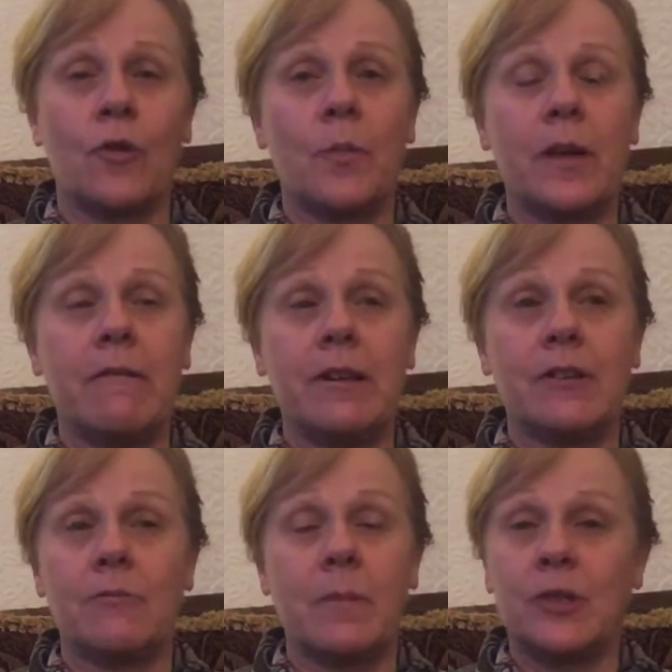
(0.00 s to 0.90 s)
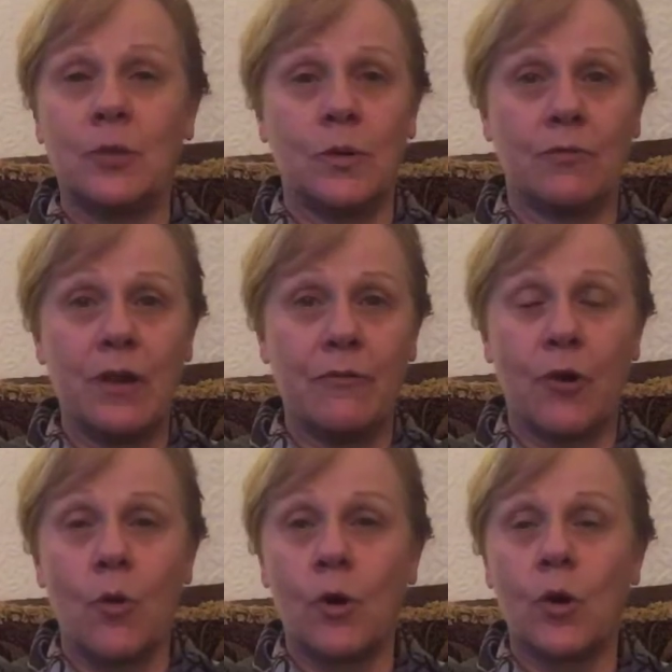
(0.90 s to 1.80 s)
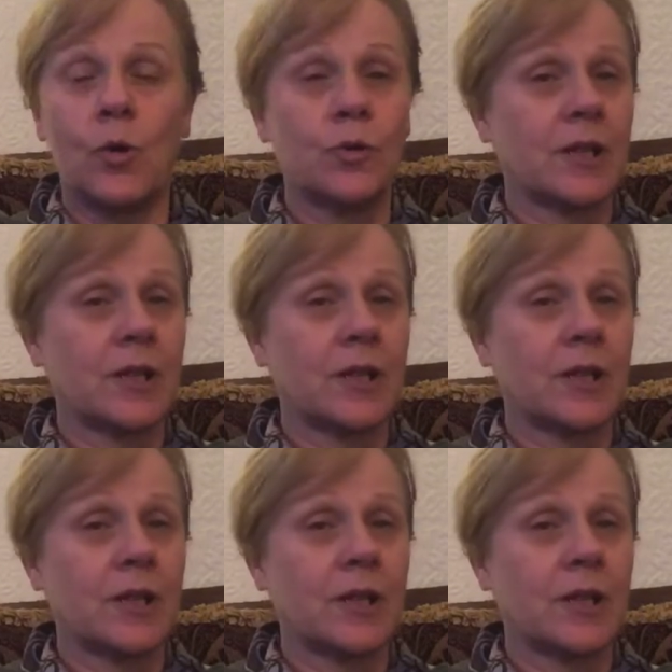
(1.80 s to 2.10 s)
a period of maybe two or three phone calls,